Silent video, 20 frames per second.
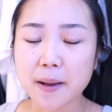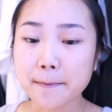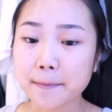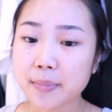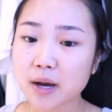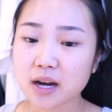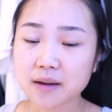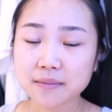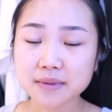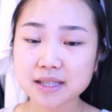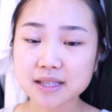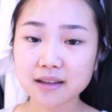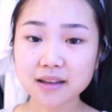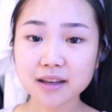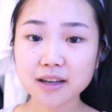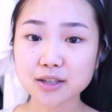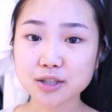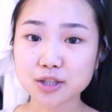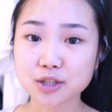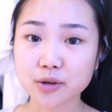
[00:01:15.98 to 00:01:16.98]
But I'm still
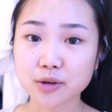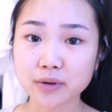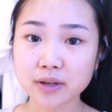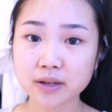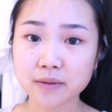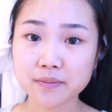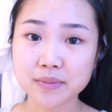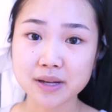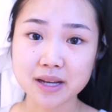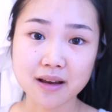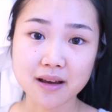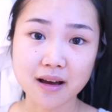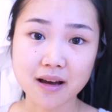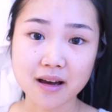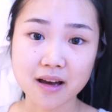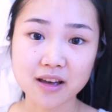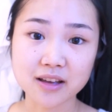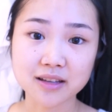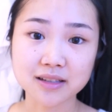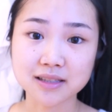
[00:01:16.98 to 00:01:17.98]
gonna show it
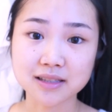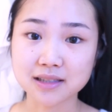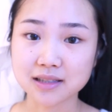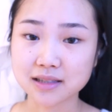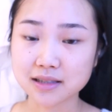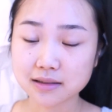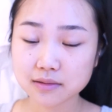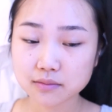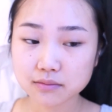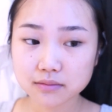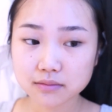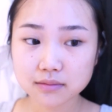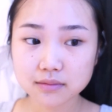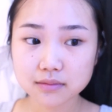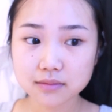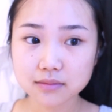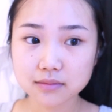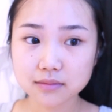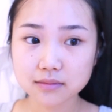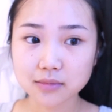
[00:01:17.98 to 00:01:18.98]
because
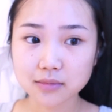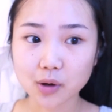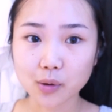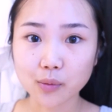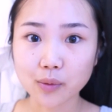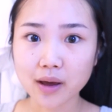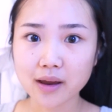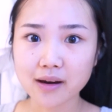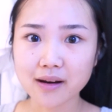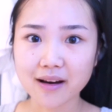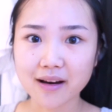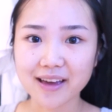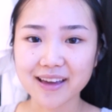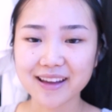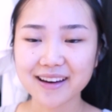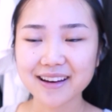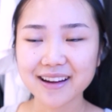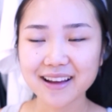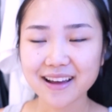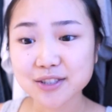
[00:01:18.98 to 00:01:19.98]
why not?
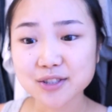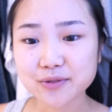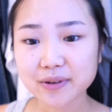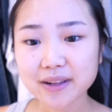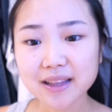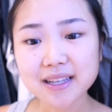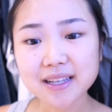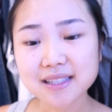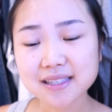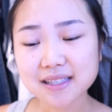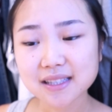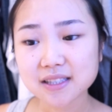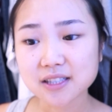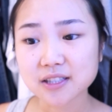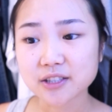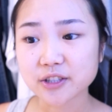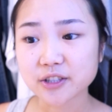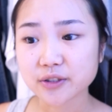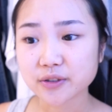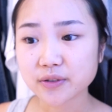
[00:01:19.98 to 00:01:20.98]
It's really easy
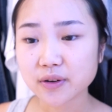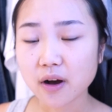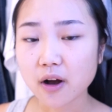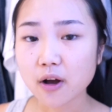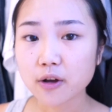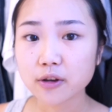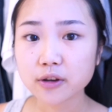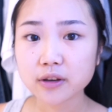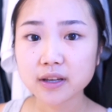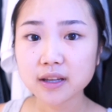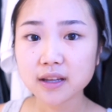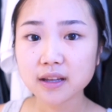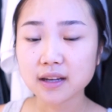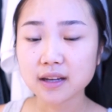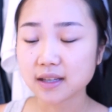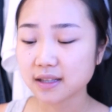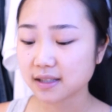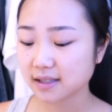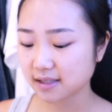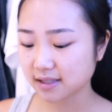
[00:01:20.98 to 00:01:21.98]
to do. All you need
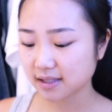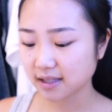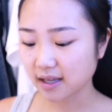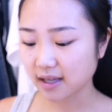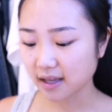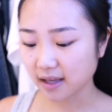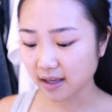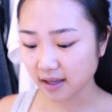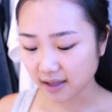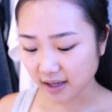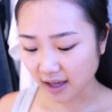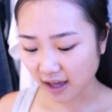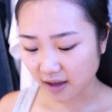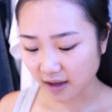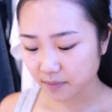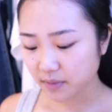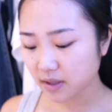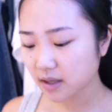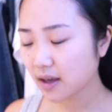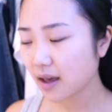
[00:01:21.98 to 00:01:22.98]
is a
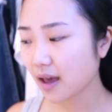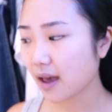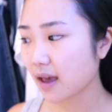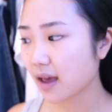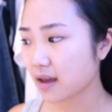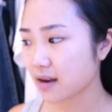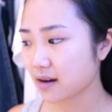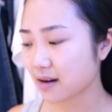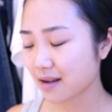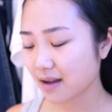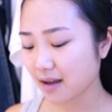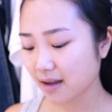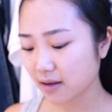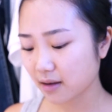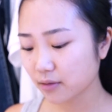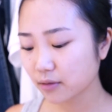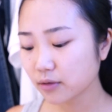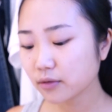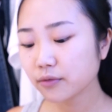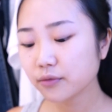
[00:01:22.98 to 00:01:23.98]
cami, and I
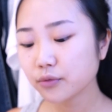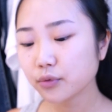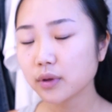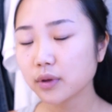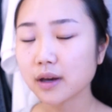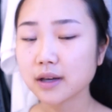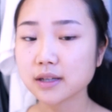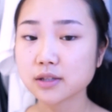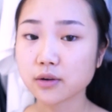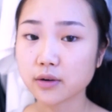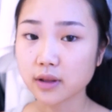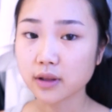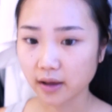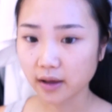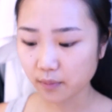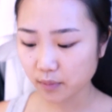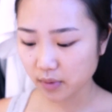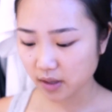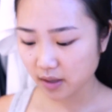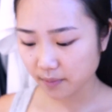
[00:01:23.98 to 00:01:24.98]
don't know if you guys are
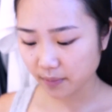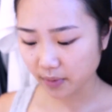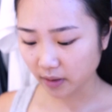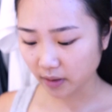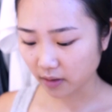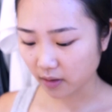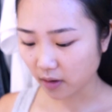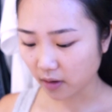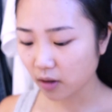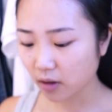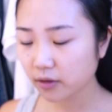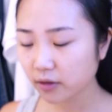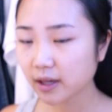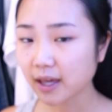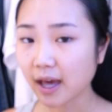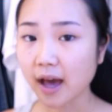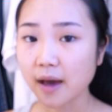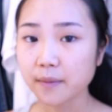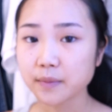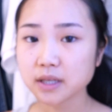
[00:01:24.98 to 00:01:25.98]
like me, but all the
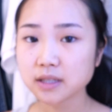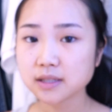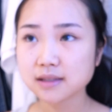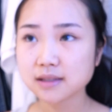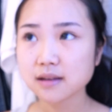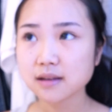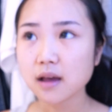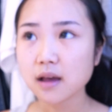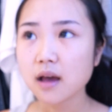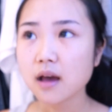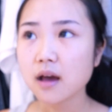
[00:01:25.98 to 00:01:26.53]
camis,